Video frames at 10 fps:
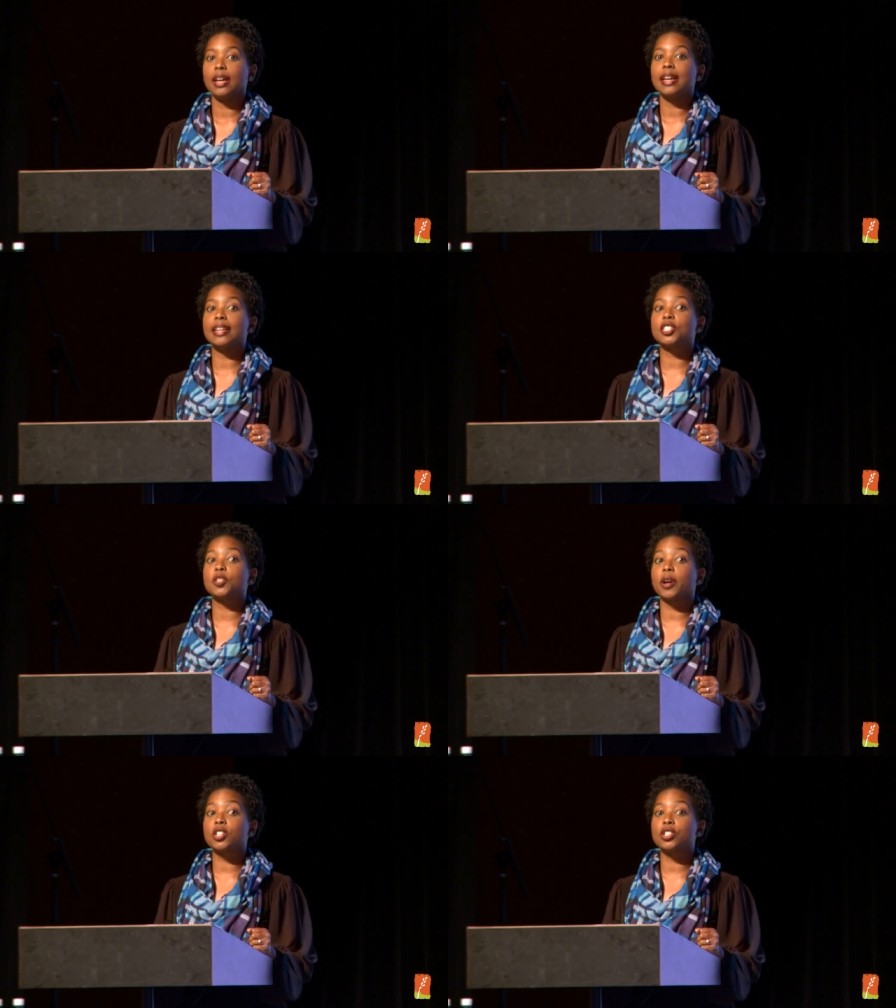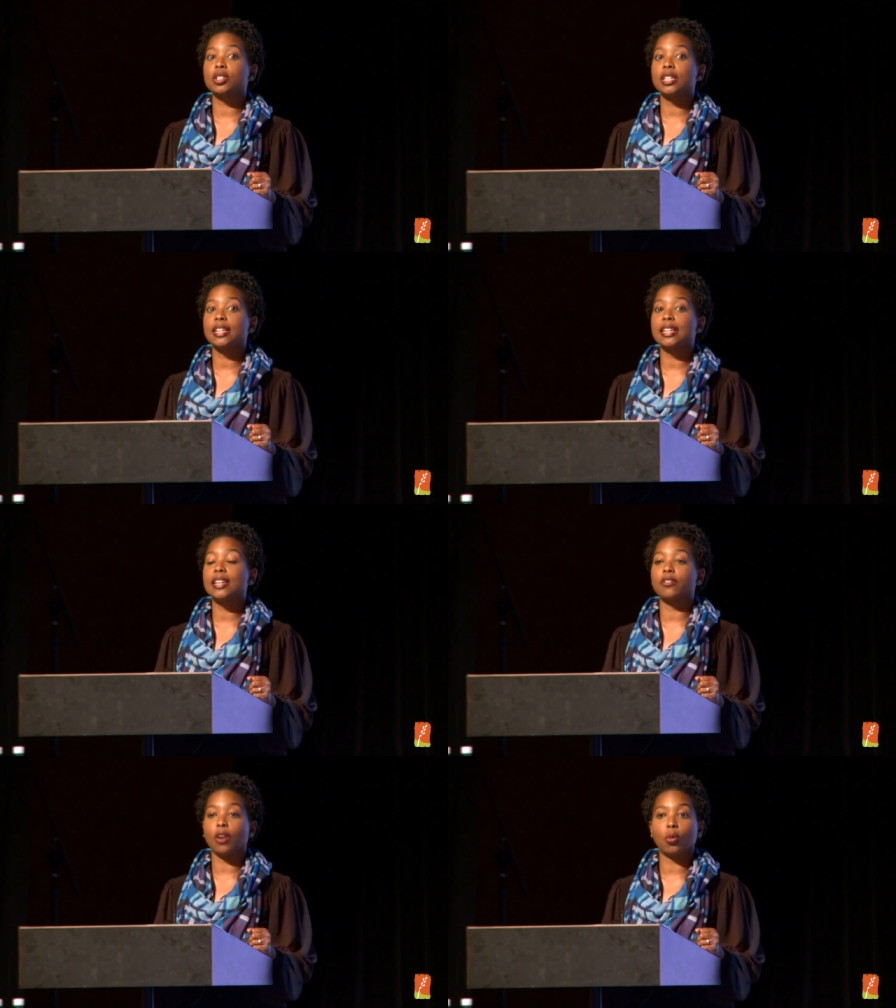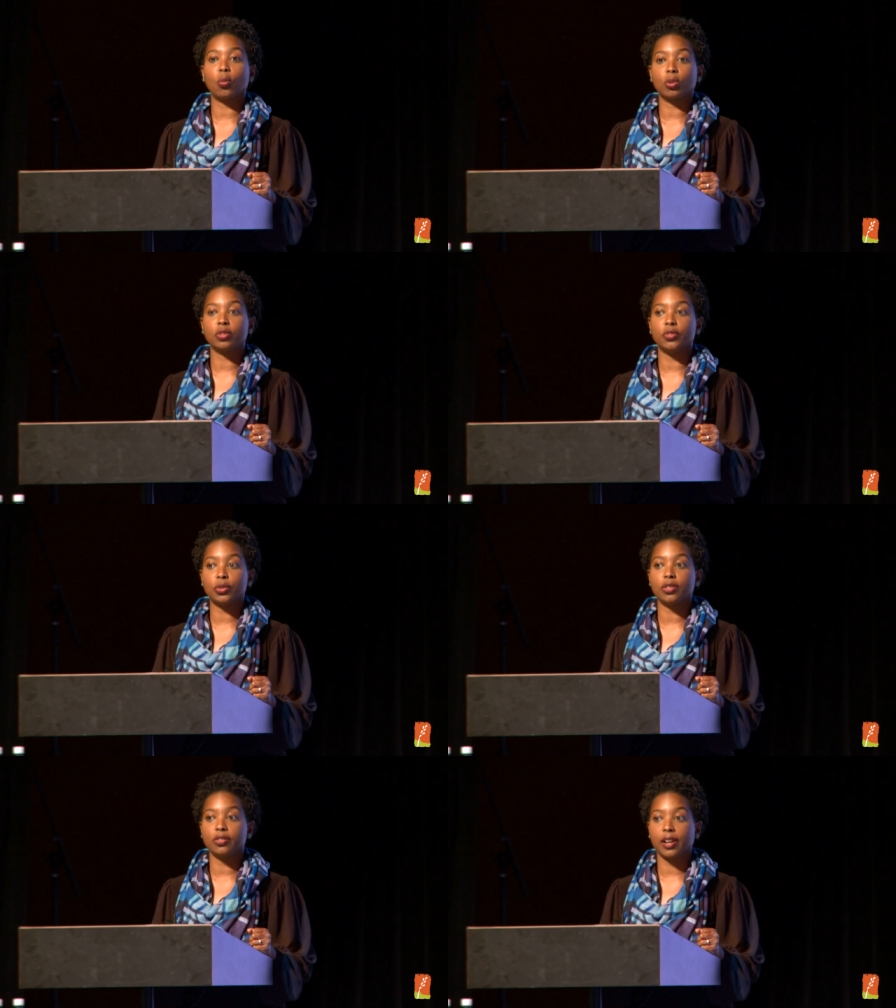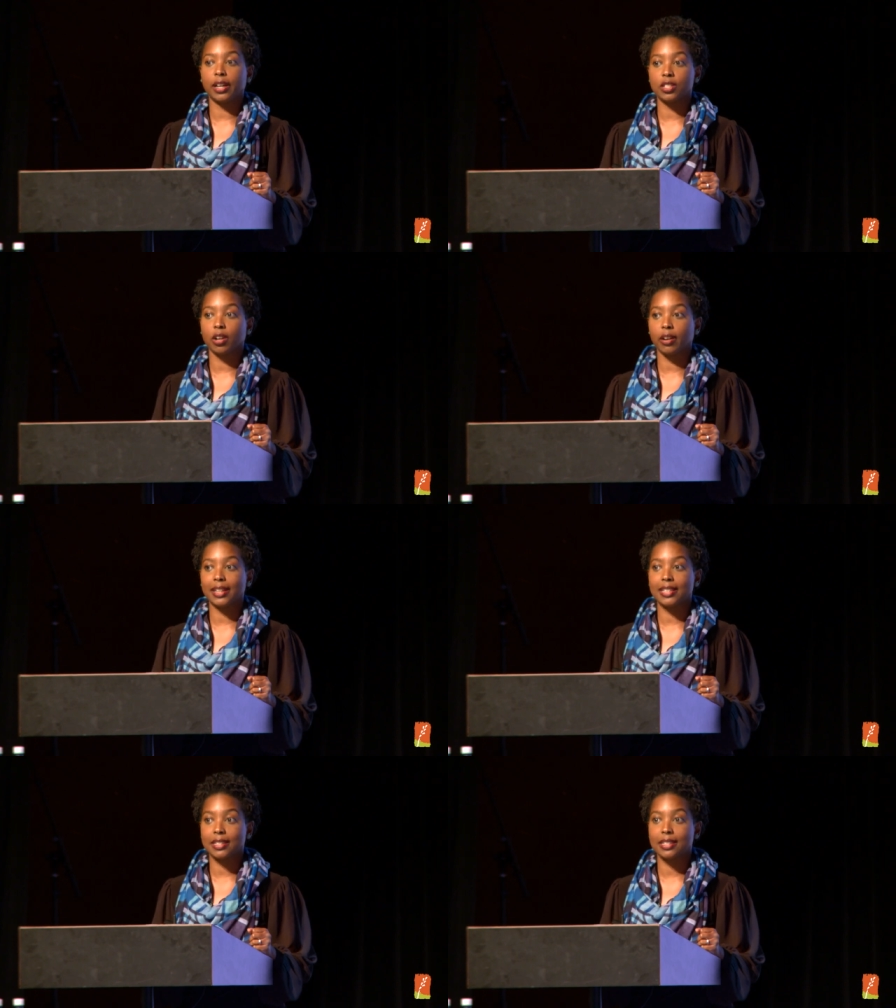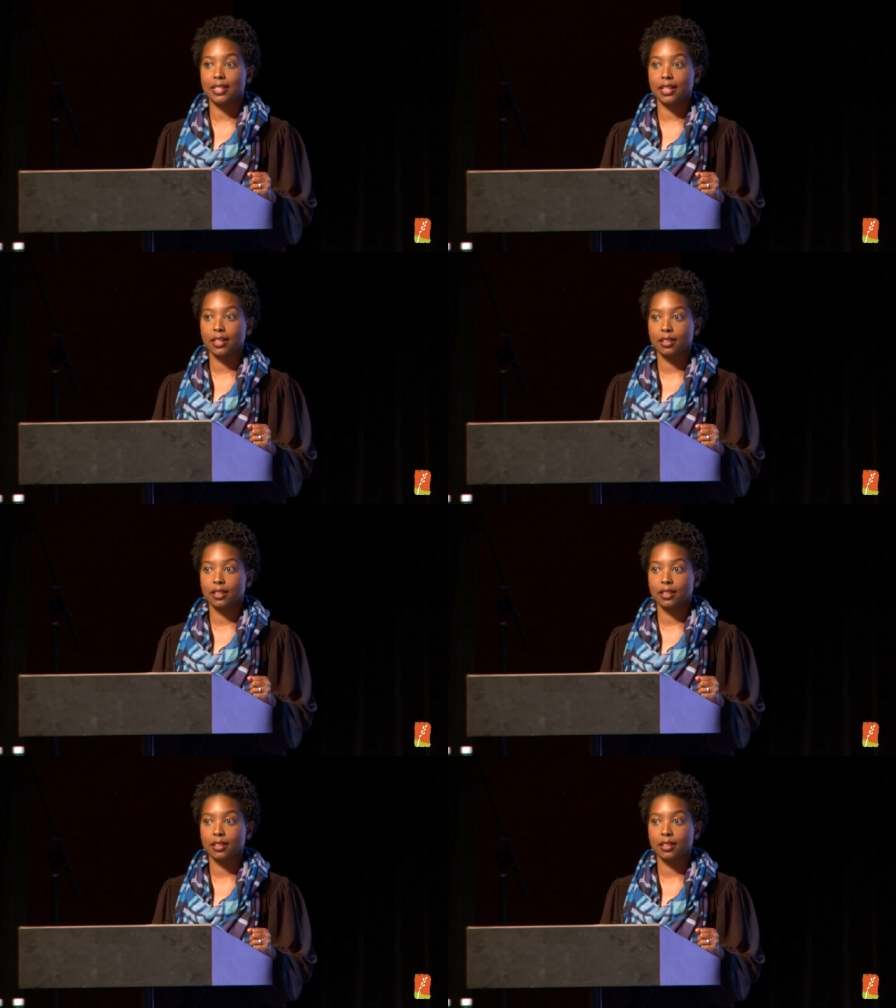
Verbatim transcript: especially if our worldview defines our identity.